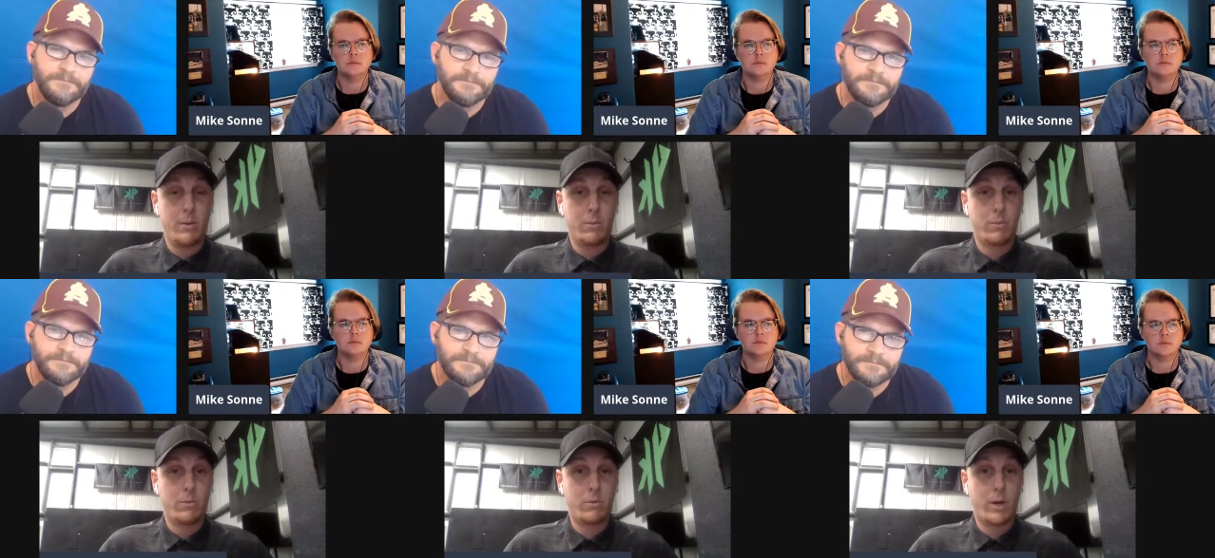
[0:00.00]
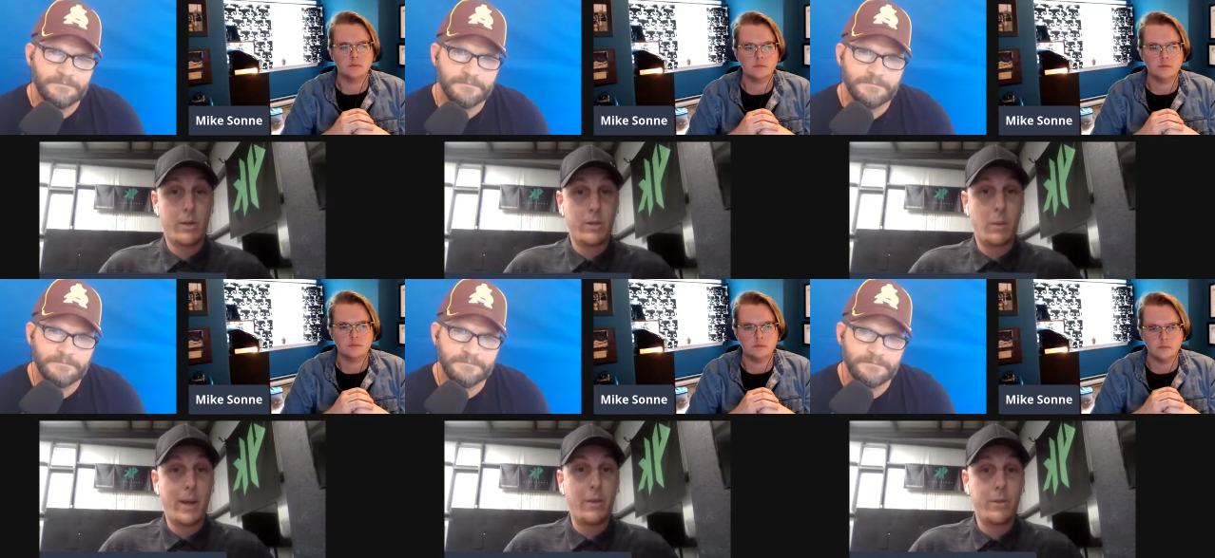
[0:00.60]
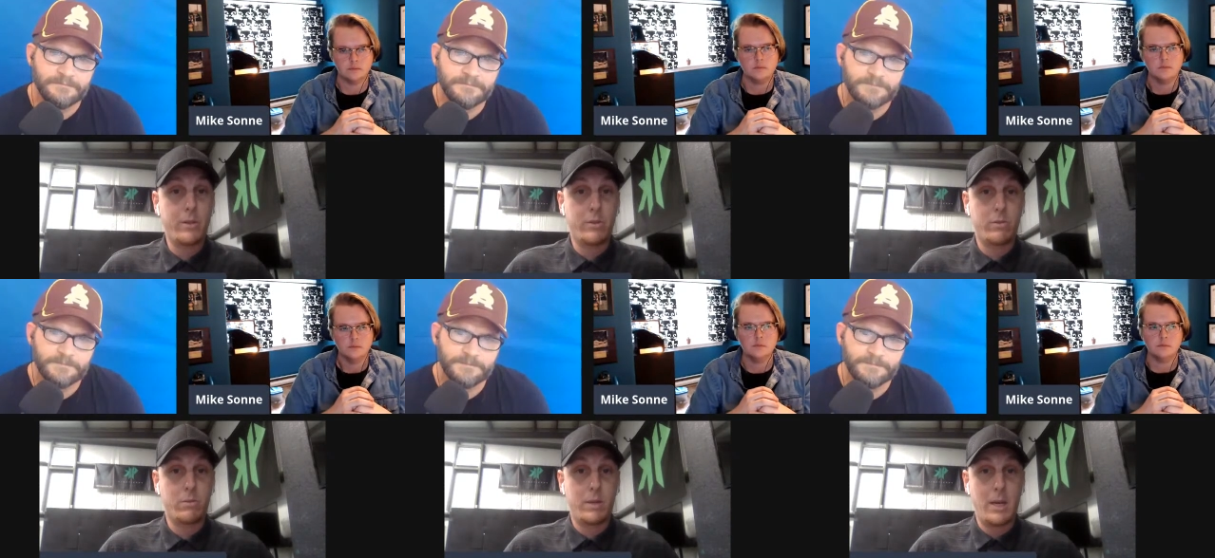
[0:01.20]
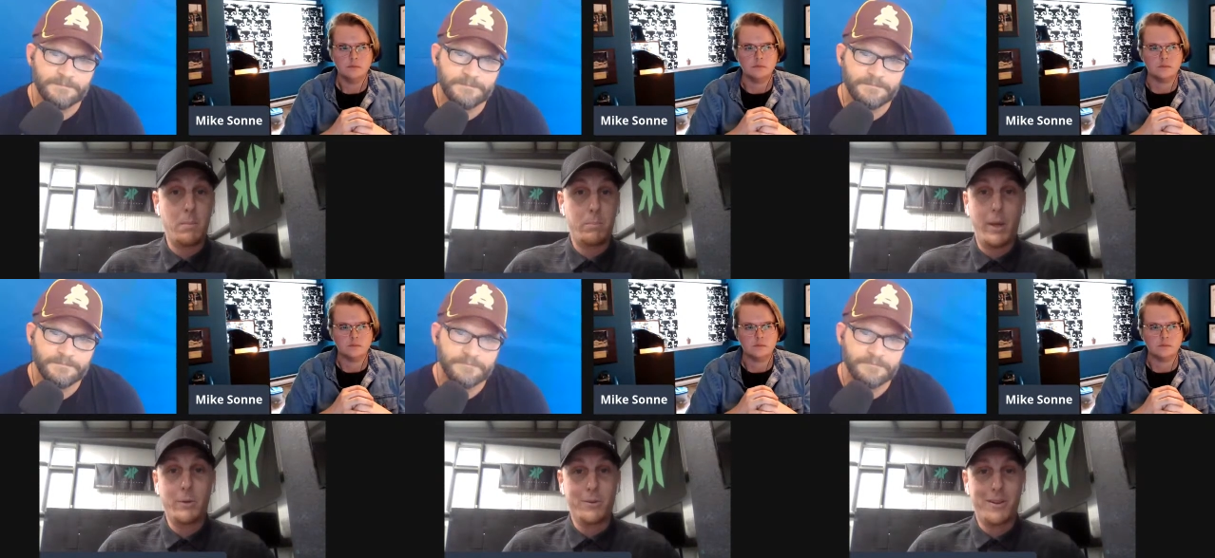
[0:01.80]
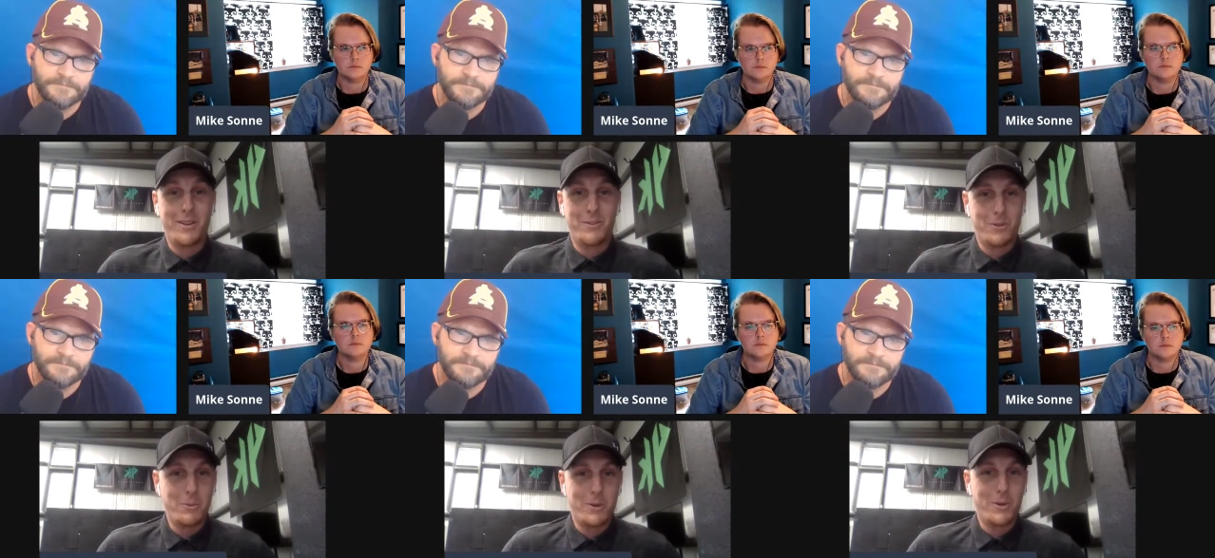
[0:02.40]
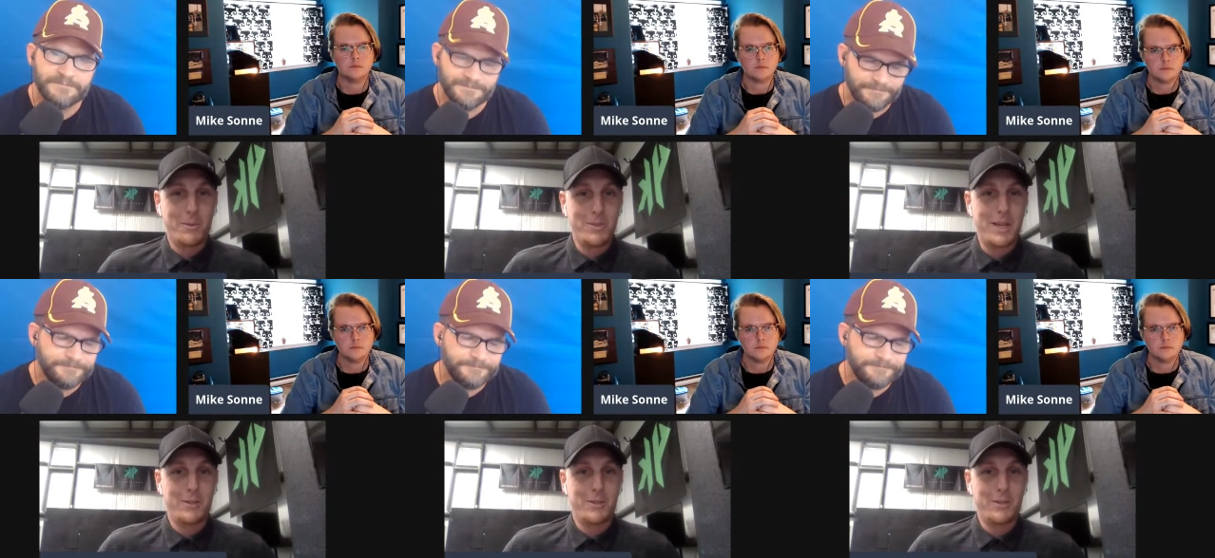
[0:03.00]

Speaker 1: you know trying to just help athletes get better it's really what it all comes mm-hmm.